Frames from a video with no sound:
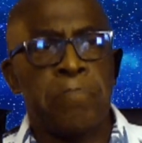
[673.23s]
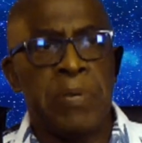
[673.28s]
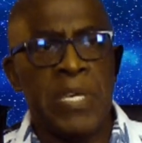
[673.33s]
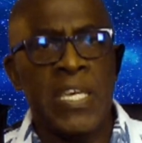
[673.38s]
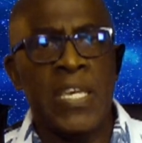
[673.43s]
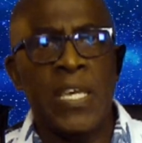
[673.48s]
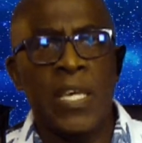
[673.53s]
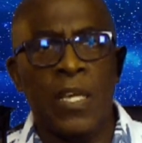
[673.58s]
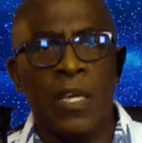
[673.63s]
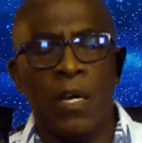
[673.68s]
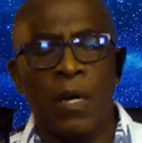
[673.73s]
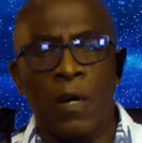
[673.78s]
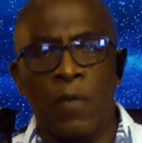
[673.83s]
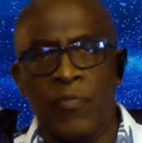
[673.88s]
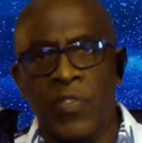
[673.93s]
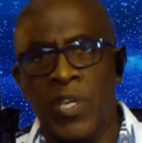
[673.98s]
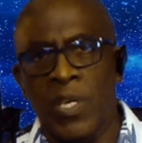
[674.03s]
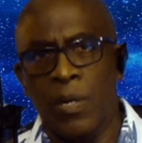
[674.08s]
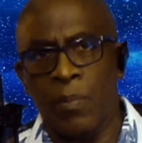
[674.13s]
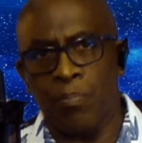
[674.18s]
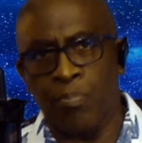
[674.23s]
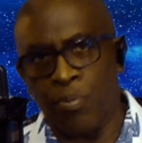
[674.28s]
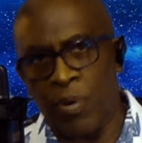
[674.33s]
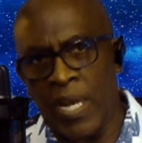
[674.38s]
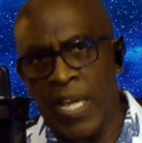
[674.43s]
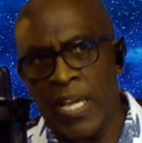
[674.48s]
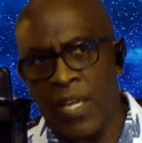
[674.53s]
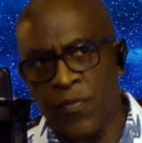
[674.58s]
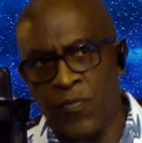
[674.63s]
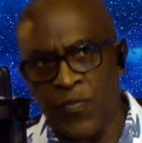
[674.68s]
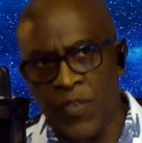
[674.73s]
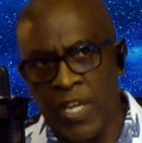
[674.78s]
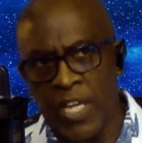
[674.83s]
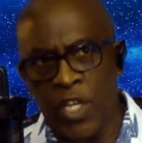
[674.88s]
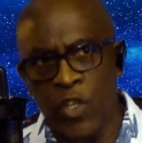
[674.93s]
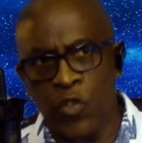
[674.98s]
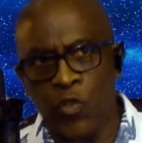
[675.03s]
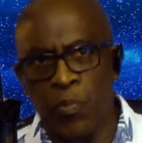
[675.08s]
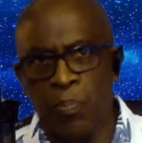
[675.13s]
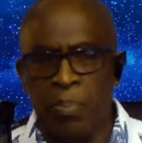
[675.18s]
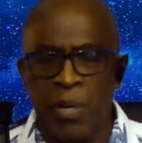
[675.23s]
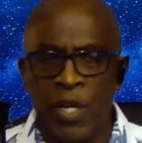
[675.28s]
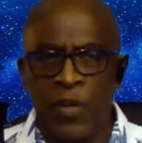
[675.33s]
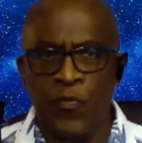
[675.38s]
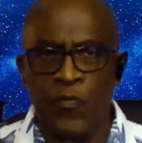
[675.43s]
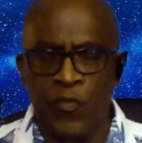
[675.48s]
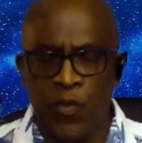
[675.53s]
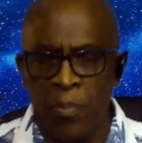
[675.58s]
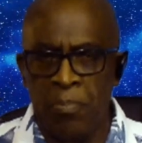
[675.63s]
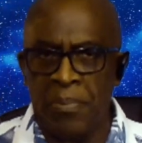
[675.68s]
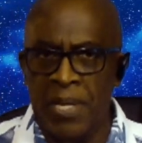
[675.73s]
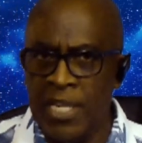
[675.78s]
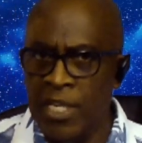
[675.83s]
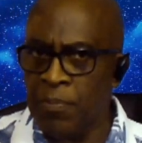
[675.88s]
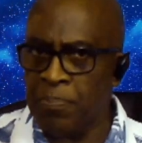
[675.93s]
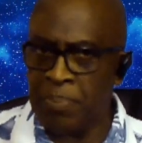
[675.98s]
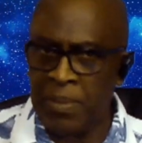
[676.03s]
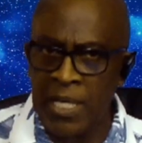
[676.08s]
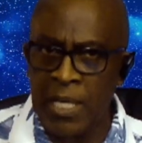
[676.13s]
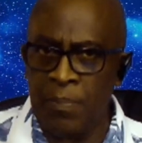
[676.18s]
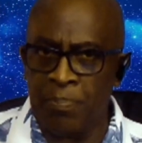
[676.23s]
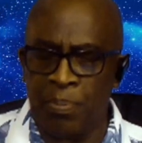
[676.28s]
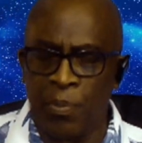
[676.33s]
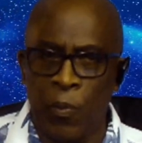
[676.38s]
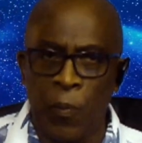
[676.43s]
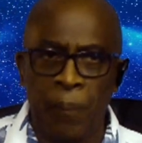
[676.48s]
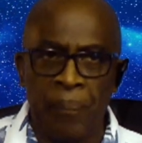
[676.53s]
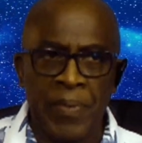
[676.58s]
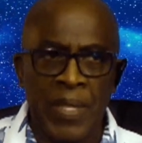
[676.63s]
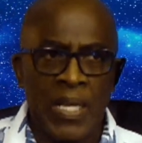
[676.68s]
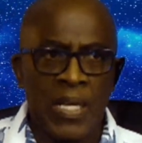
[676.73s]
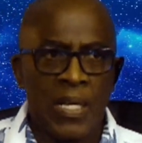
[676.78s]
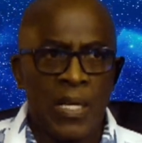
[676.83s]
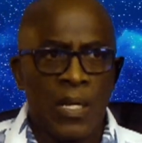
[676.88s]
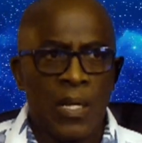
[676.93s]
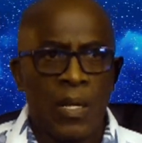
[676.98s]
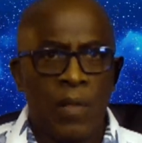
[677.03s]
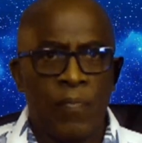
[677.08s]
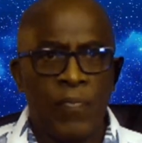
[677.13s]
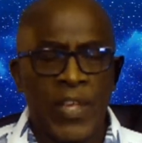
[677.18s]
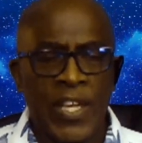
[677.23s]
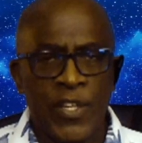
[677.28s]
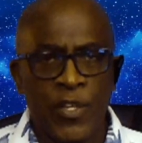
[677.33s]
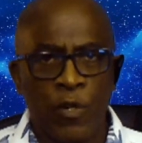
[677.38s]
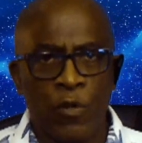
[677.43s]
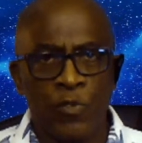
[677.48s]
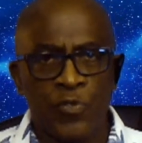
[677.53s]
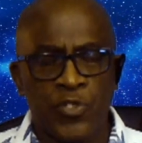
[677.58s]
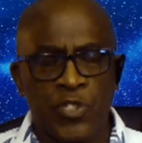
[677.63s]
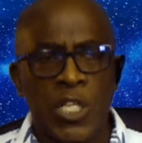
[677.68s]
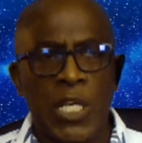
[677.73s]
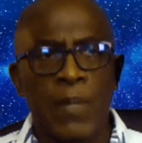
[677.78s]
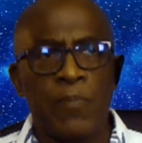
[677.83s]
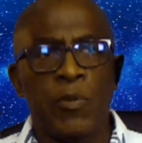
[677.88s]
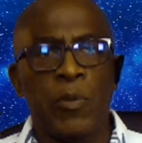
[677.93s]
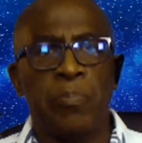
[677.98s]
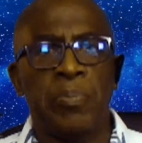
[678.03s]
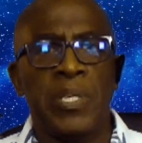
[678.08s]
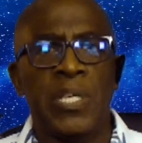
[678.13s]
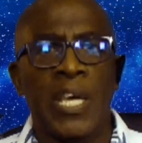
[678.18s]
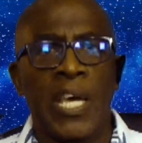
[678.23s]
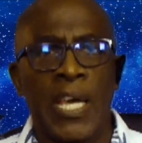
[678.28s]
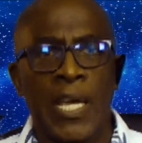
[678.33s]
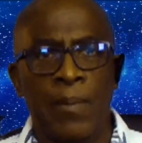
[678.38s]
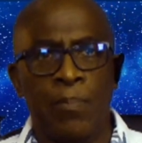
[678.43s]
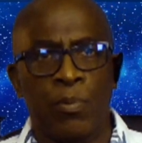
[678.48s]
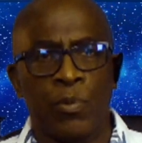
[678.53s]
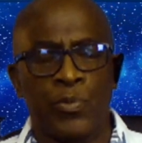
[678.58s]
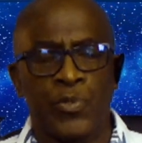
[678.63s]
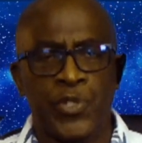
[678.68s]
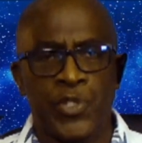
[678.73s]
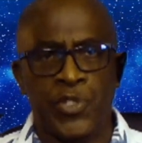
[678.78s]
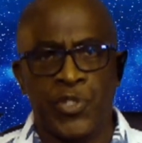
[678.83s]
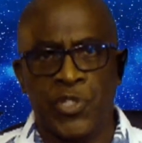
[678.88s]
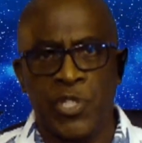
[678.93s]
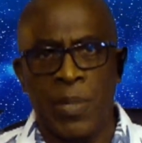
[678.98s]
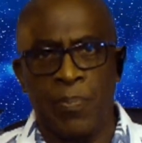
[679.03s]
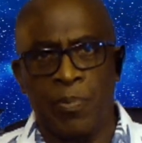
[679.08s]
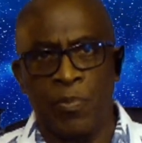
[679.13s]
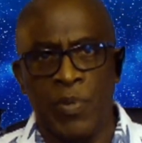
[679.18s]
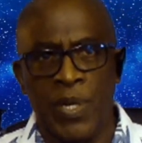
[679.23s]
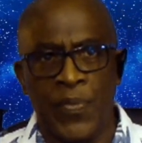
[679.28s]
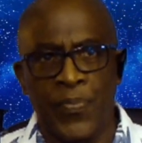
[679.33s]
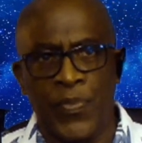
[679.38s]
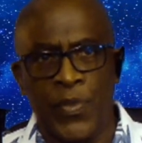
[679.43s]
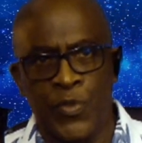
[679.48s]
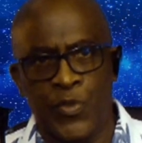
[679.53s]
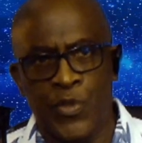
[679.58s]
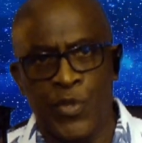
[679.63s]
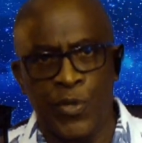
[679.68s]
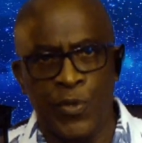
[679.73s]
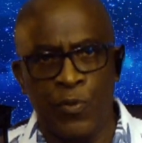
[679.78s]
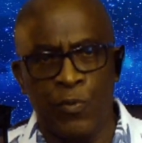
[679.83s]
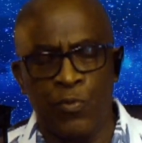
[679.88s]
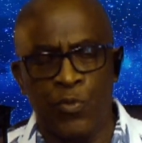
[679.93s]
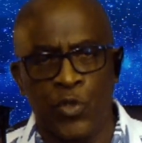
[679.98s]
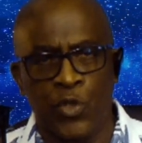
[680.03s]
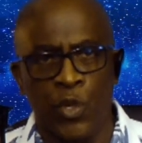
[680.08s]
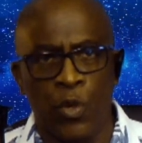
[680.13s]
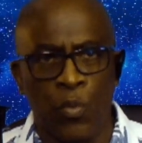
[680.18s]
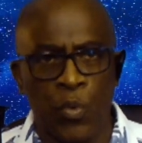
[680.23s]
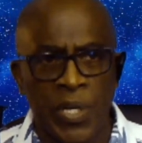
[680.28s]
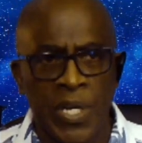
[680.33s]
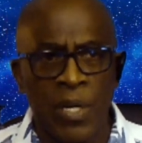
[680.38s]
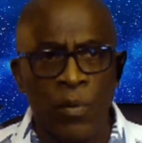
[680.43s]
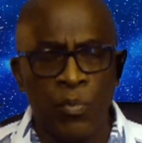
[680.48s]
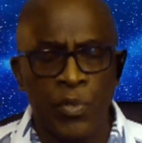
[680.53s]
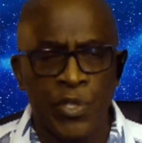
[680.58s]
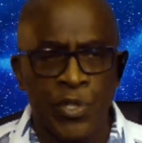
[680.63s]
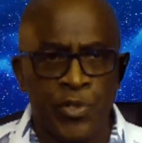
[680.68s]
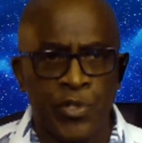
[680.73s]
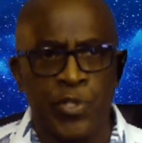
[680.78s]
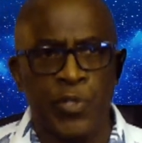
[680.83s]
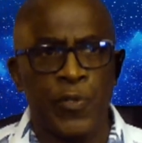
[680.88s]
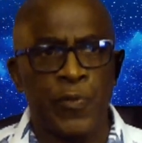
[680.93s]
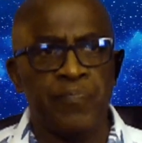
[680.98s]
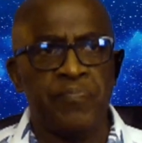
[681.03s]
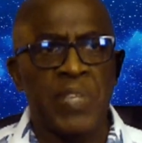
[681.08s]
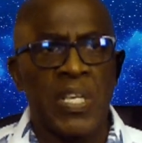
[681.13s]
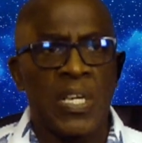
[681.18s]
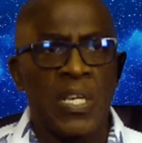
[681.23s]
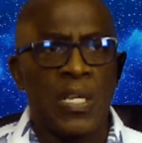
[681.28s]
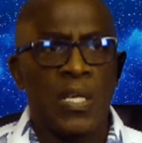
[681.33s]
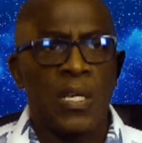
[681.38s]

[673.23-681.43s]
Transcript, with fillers: being of the Hebraic faith, but for many people, they don't seem to be able to separate the two. So what I want to do